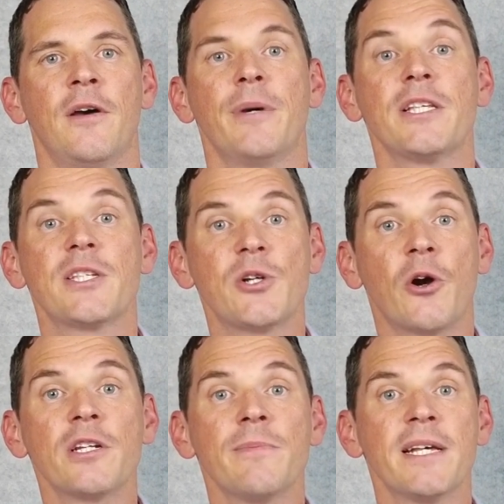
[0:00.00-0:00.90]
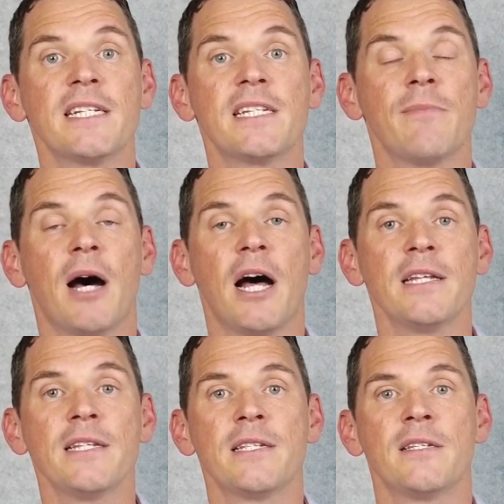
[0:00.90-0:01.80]
but strong domestic
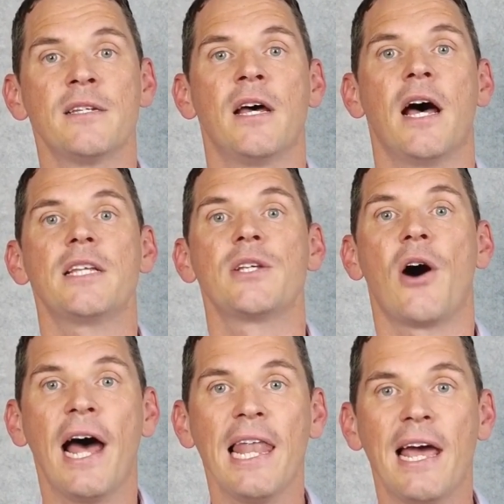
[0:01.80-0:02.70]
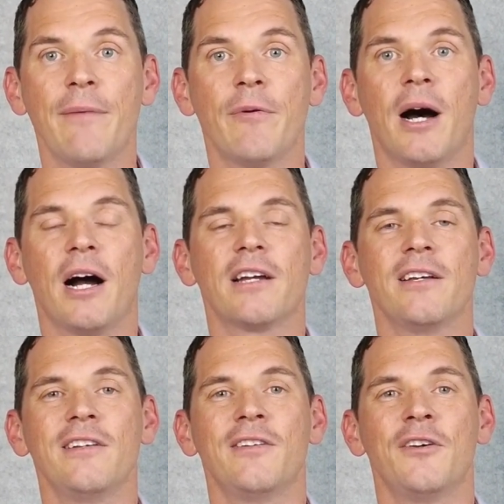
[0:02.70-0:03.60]
demand, a tight labour
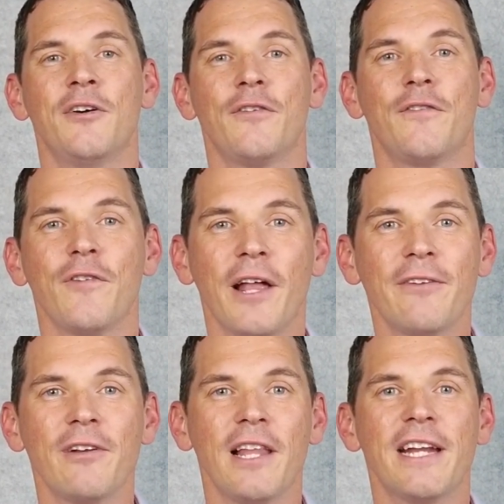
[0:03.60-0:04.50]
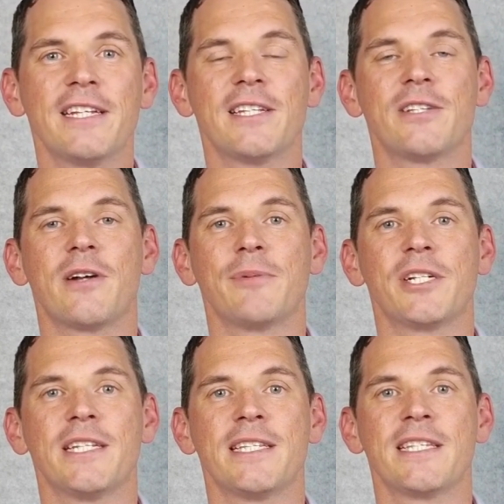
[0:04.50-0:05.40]
market, flood-related
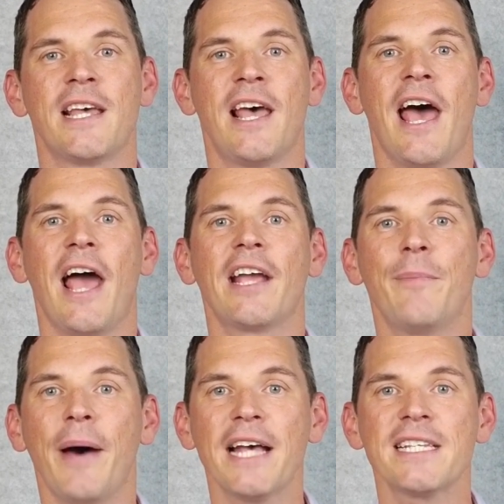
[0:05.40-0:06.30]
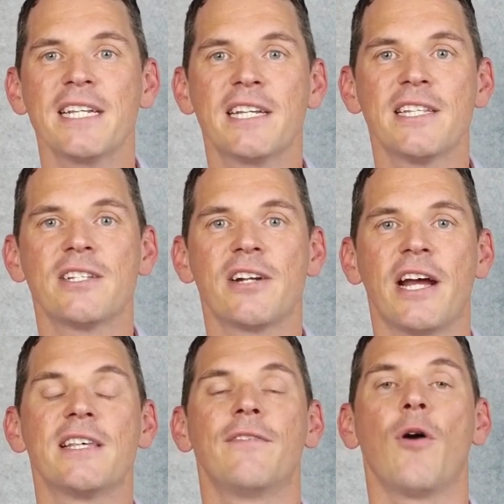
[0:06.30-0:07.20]
disruptions, and capacity
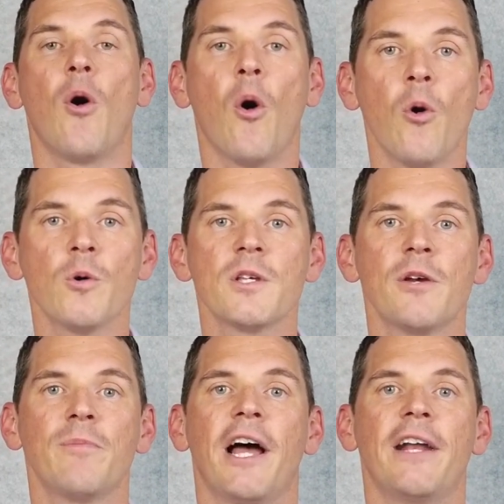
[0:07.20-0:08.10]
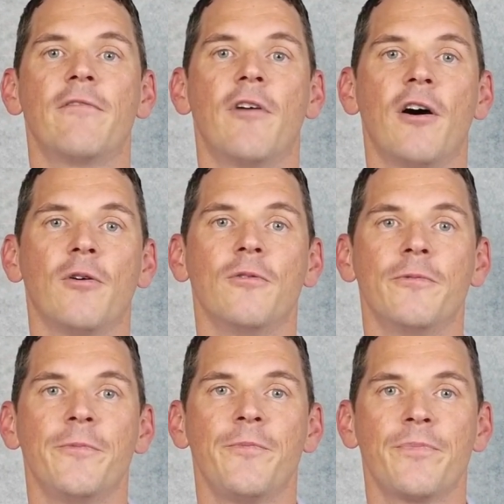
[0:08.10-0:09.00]
constraints have also played a role.
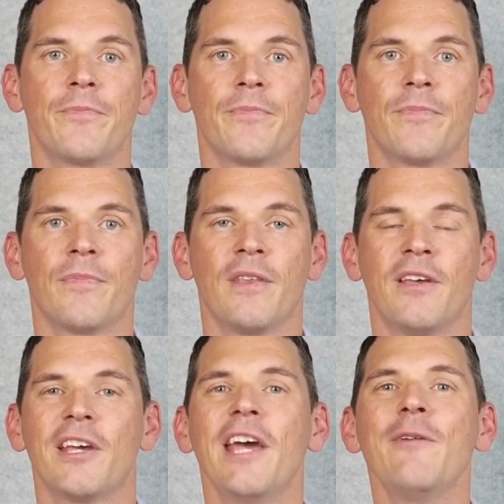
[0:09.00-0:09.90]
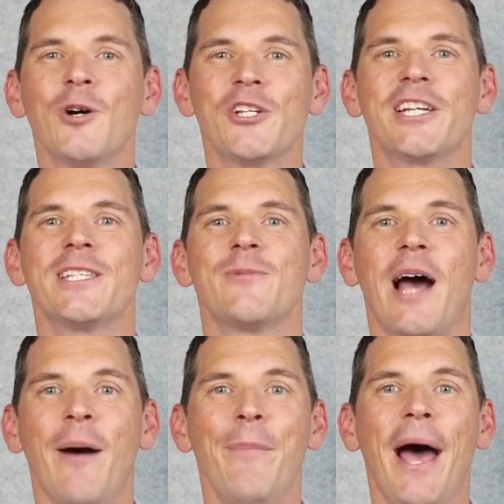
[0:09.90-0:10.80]
Keep watching as we
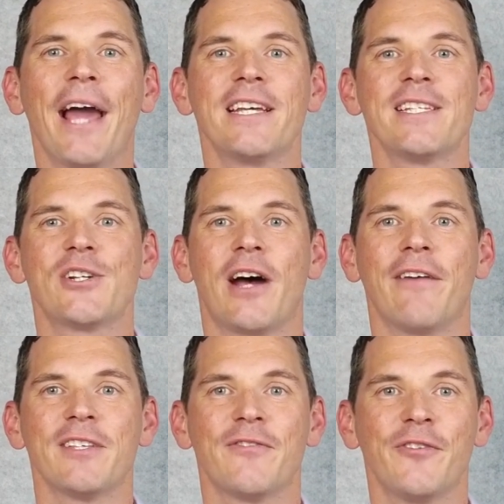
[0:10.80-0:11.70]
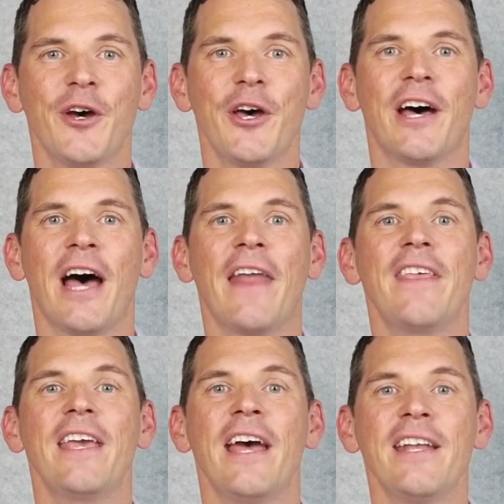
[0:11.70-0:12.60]
unpack these drivers further at
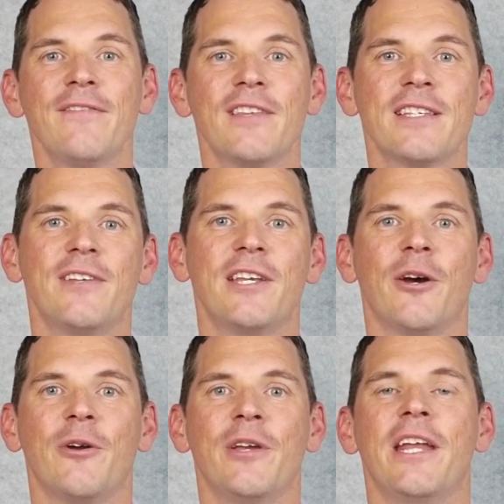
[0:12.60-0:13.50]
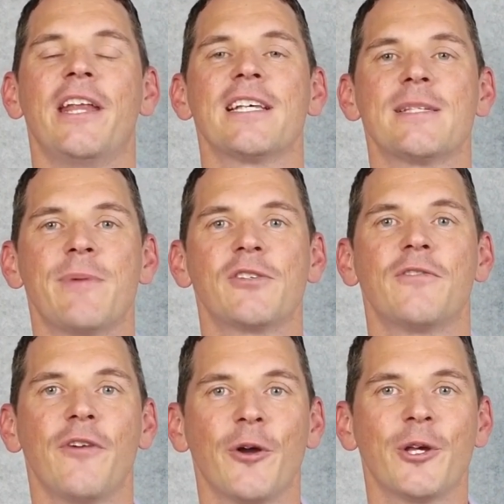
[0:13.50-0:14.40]
the end of this video in our special
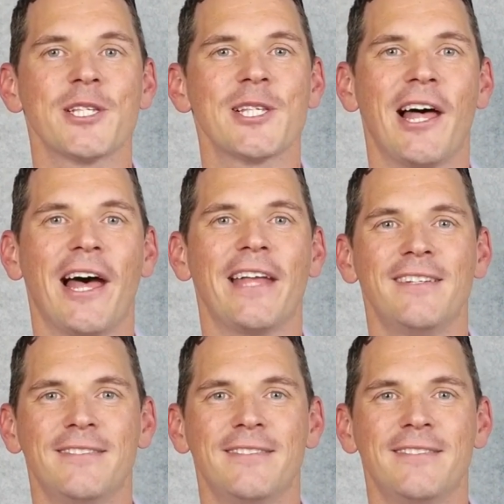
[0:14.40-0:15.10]
focus slide.